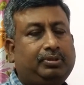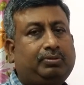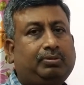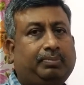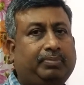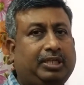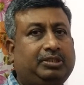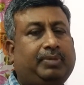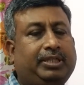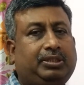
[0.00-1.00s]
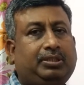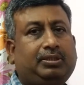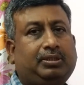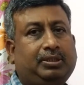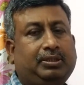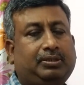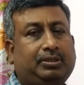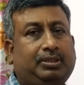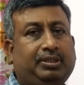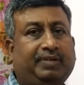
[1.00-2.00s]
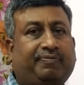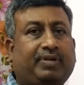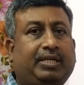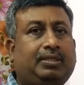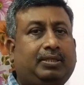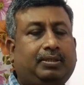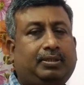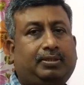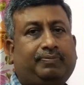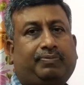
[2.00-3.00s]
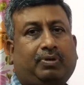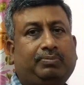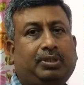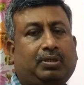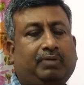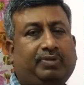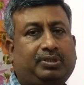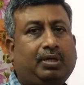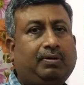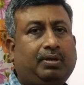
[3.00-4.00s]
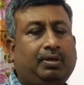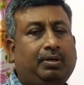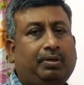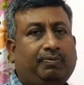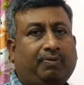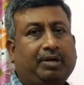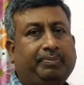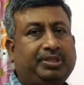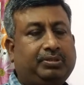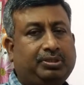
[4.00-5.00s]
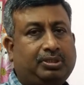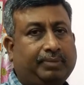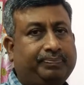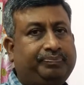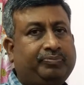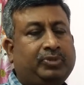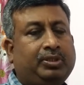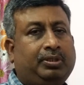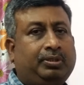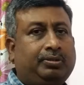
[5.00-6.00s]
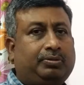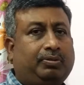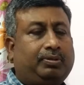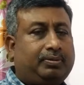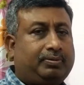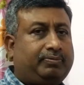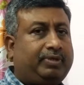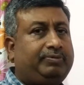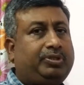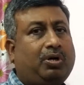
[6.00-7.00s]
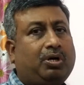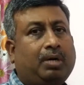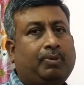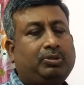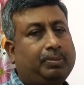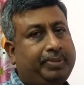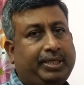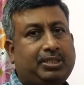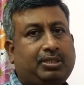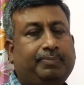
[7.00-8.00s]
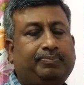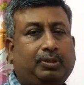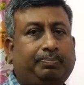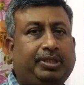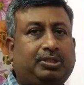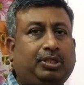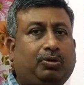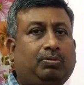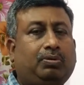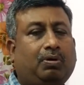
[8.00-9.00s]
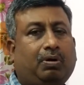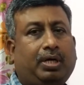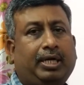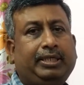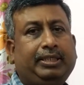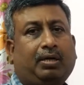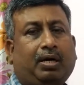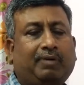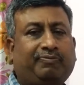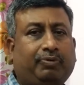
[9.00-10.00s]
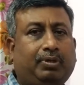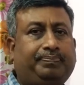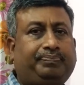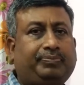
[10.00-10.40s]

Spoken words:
So, the management is different from the conventional farming system. So, when we talk about the pest include any harmful